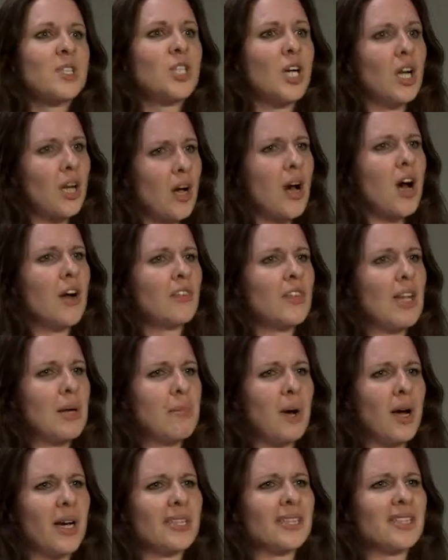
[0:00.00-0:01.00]
to look after their
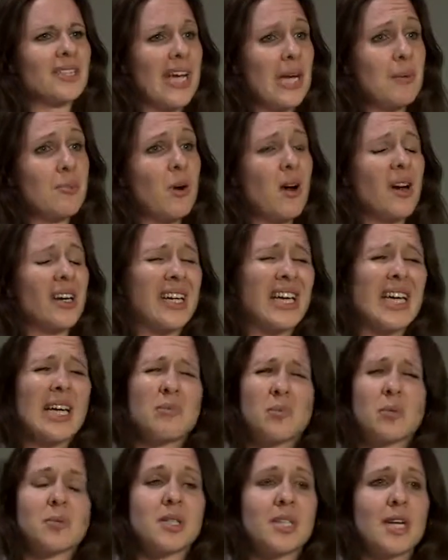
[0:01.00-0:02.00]
bikes and take pride and
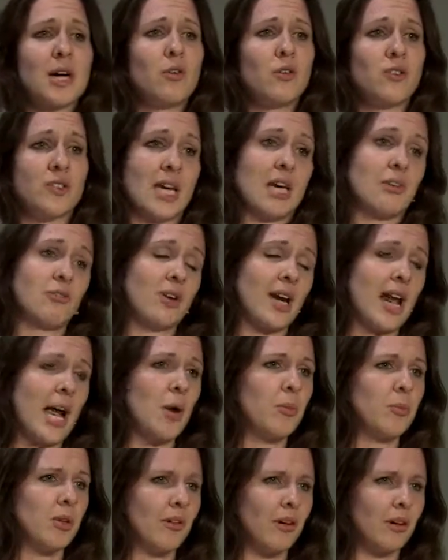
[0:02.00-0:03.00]
keep themselves safer and
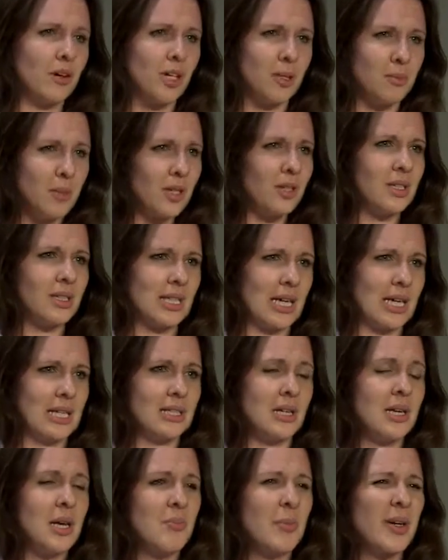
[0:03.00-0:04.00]
help their own communities.